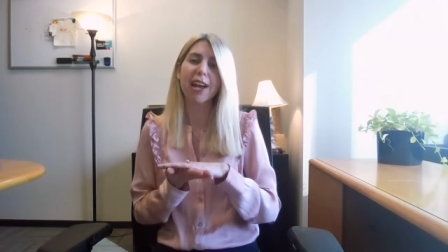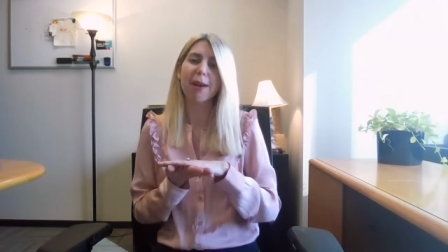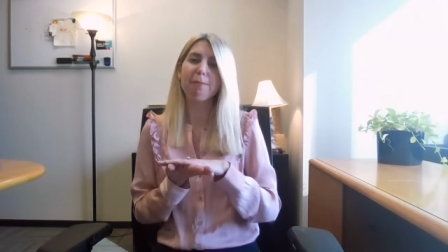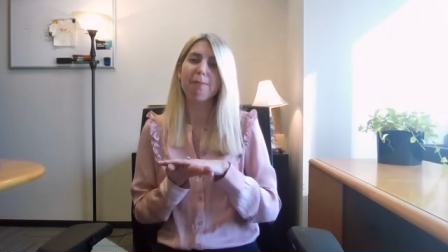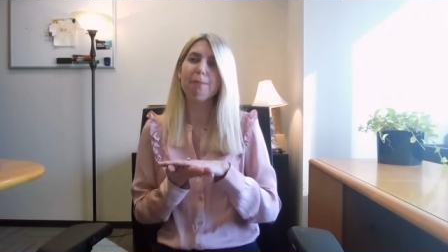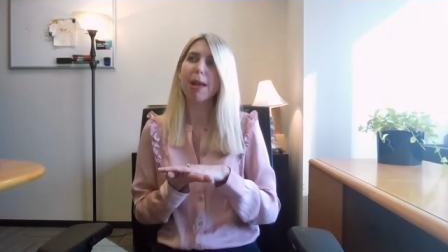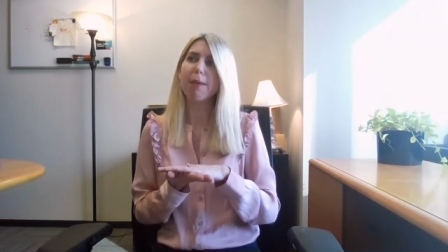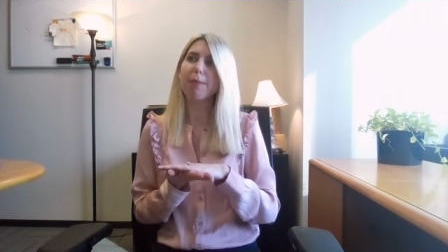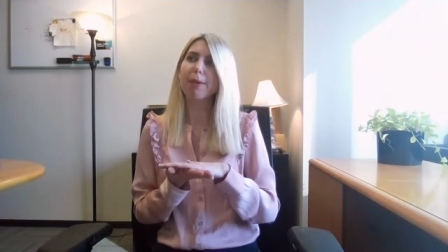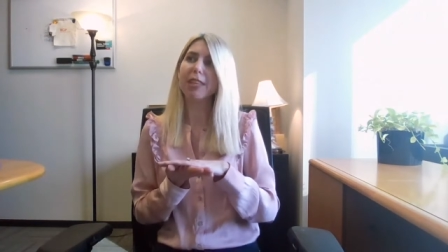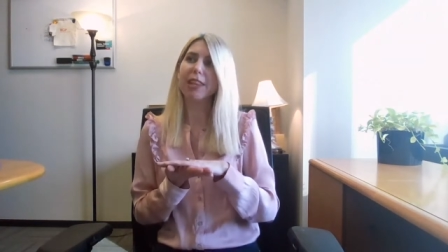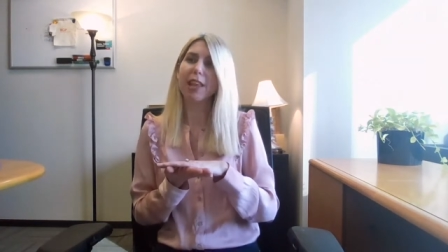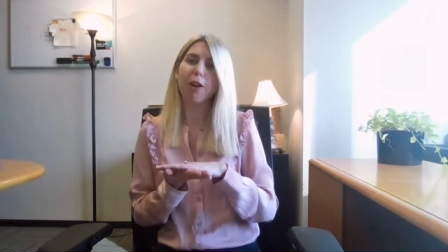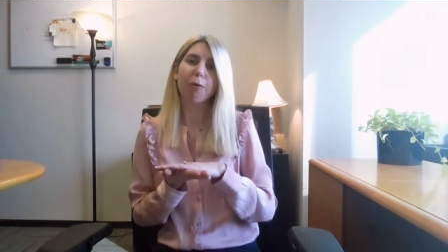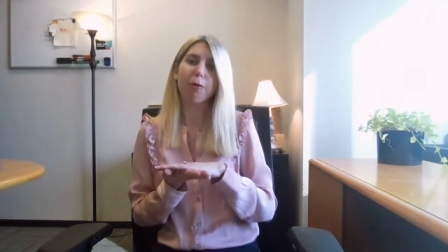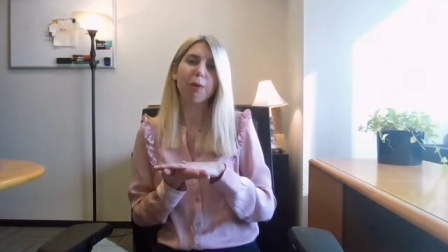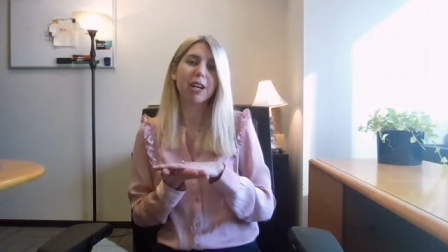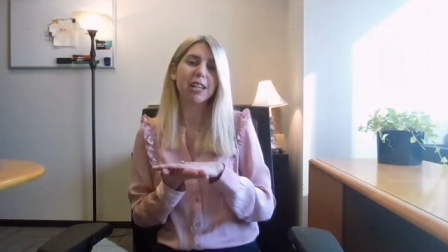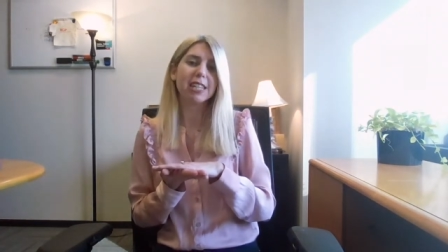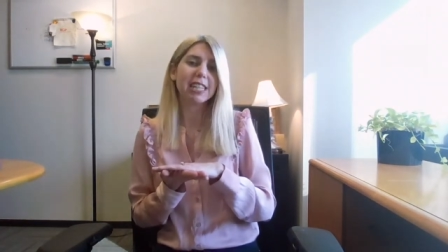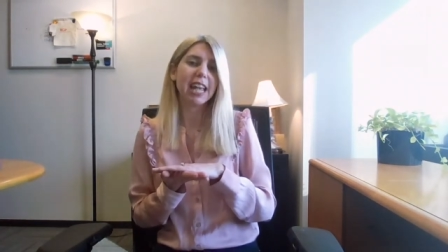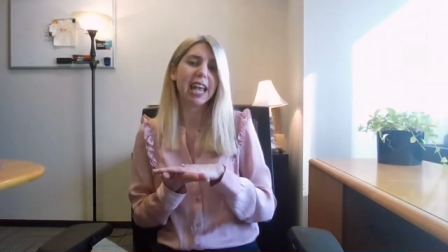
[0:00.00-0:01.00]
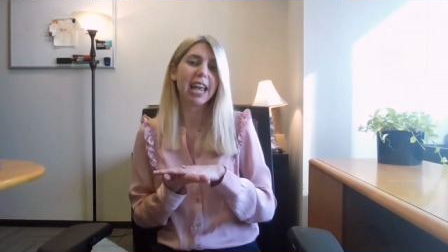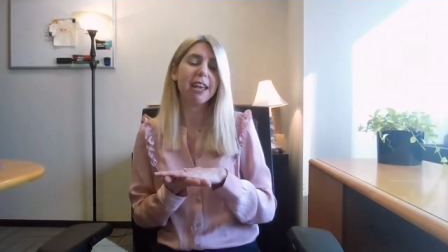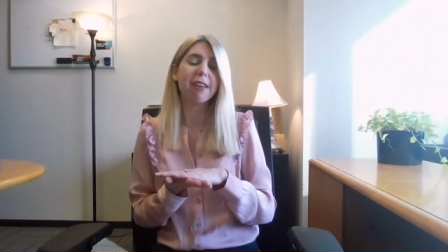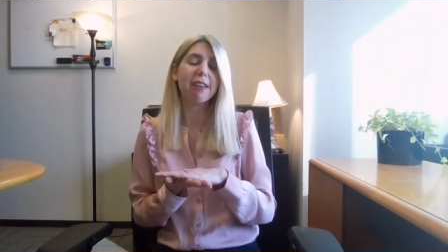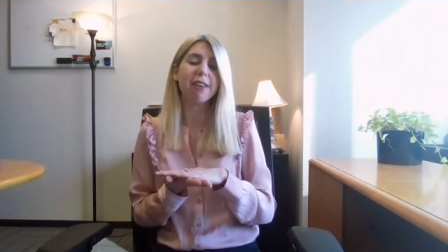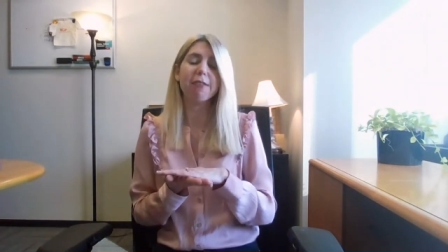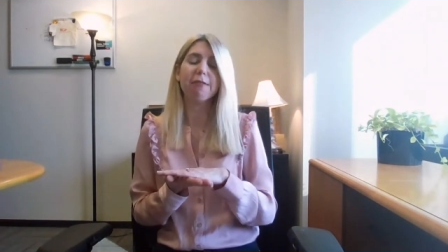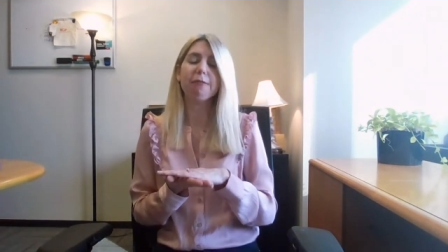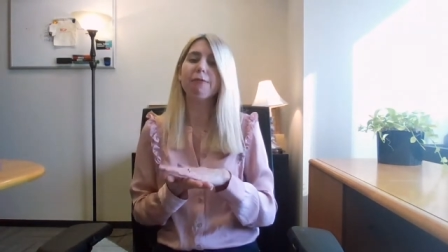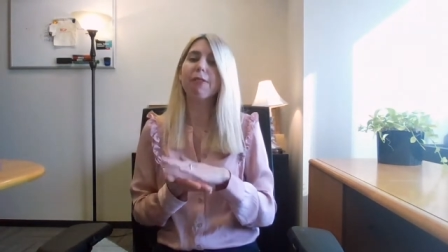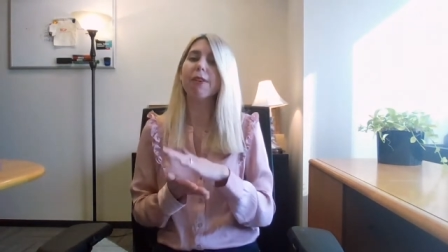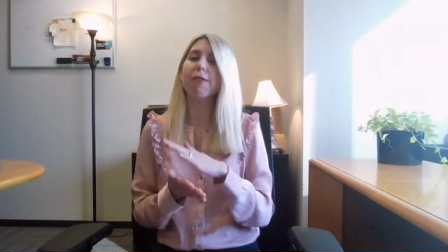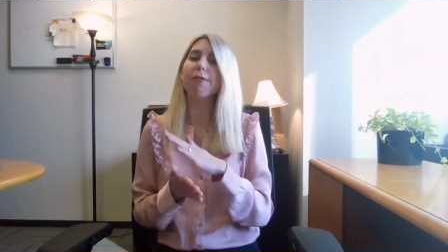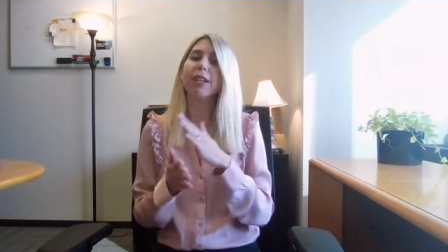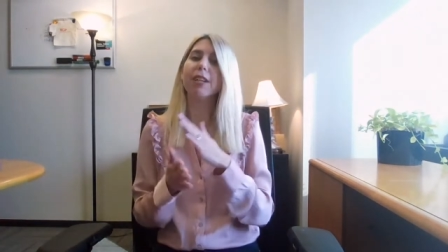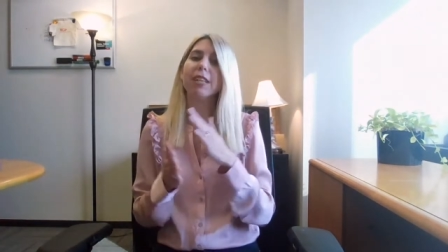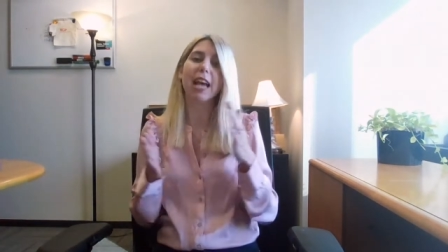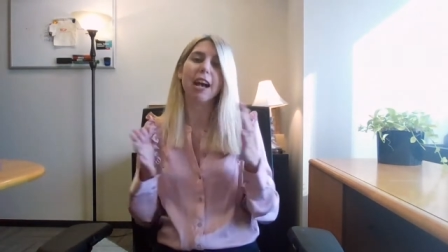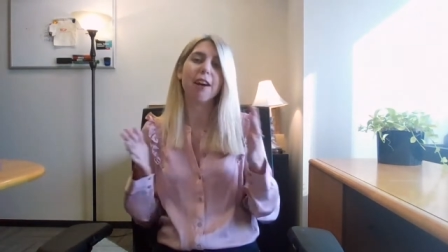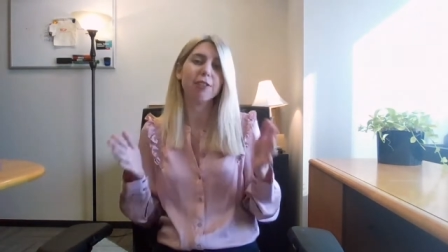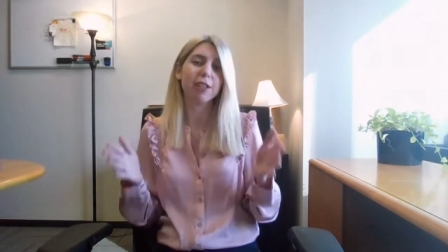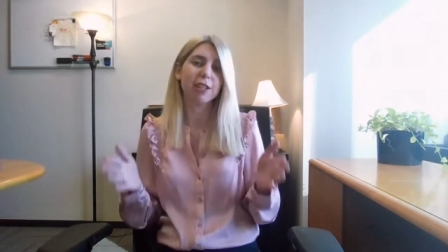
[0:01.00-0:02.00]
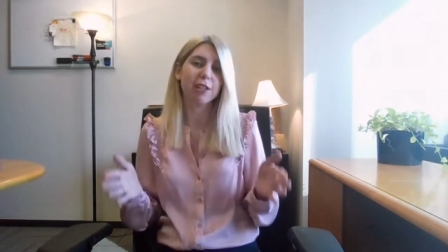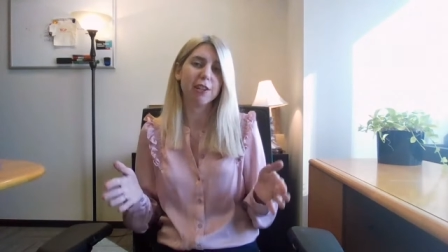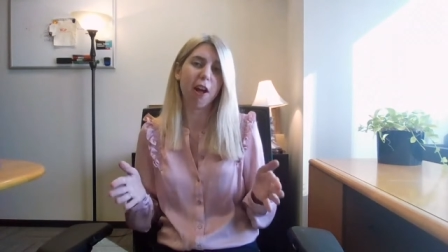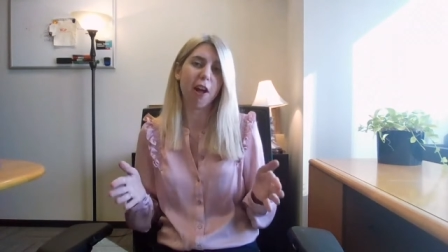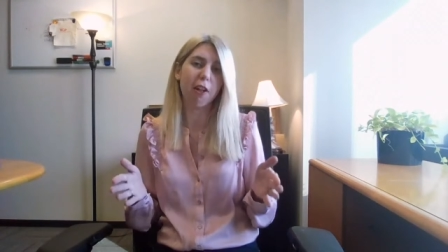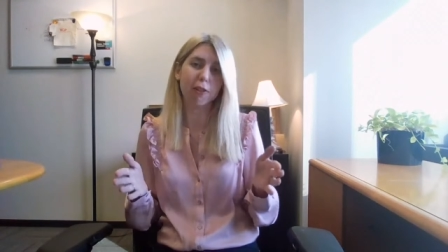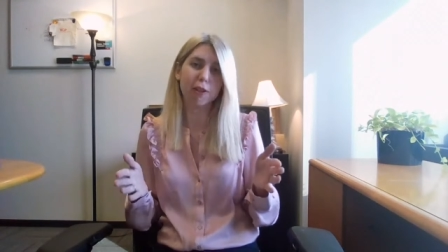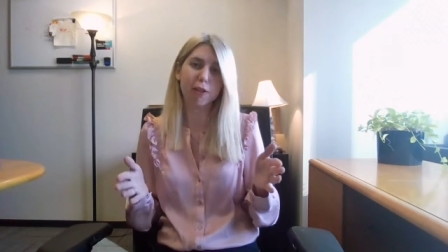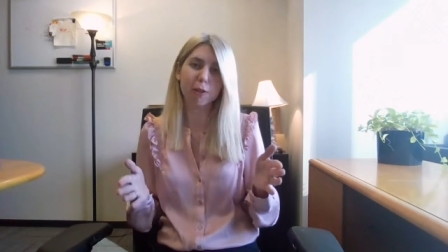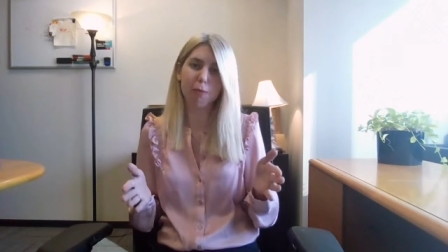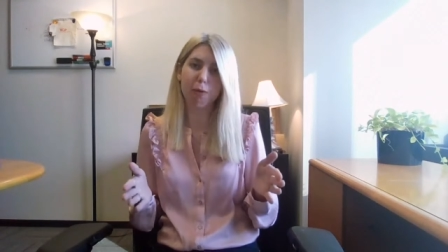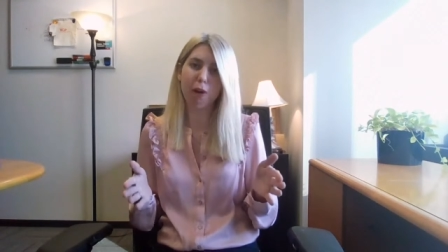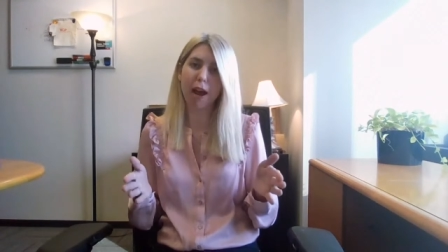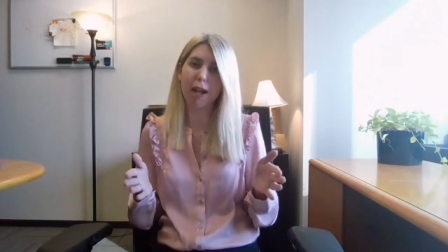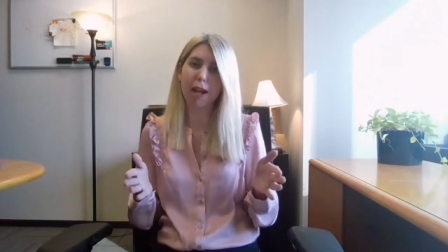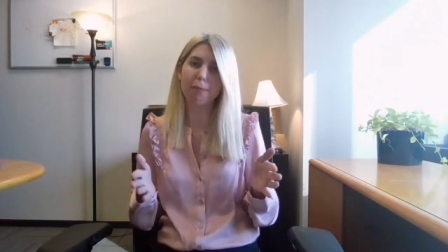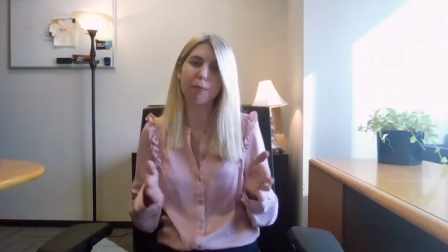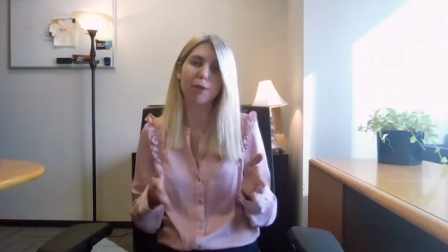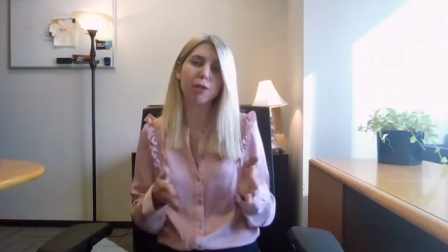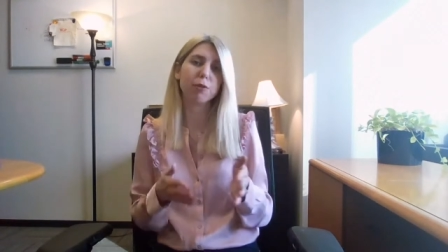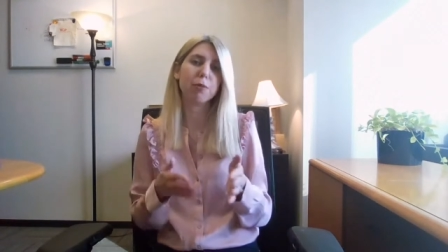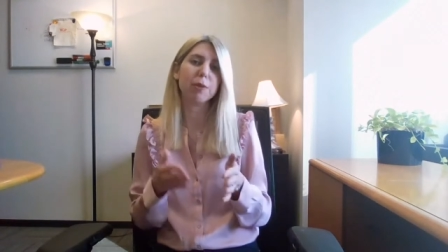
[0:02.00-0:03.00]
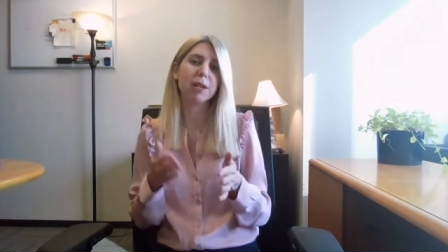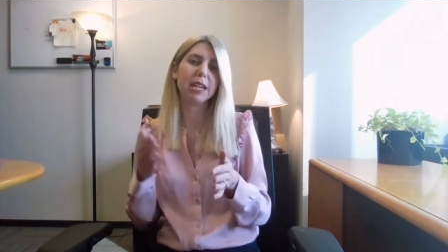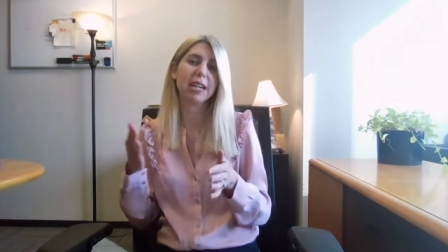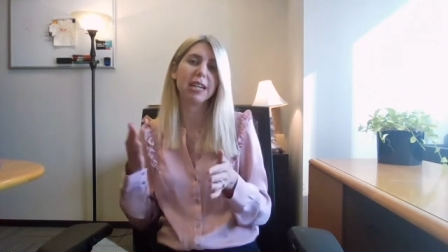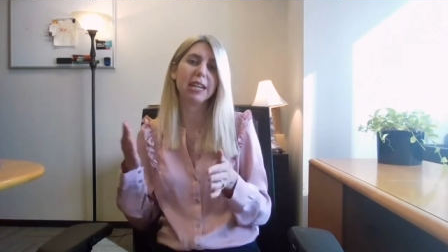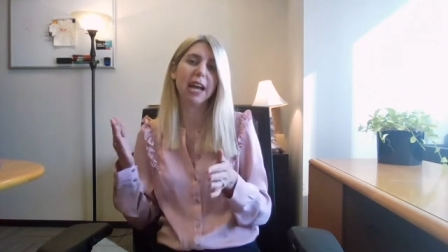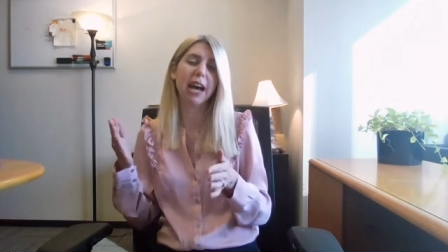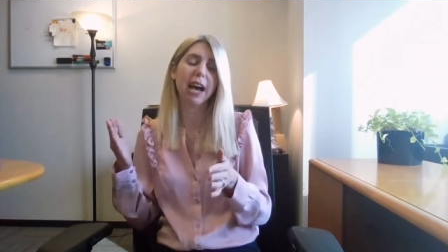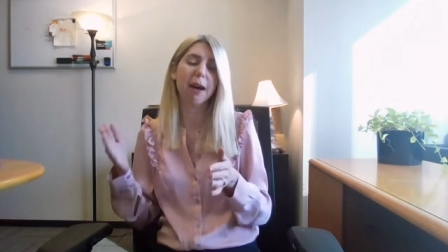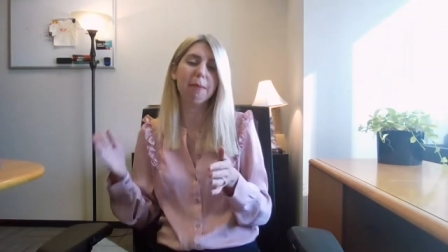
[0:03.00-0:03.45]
maybe there was a $50,000 spread between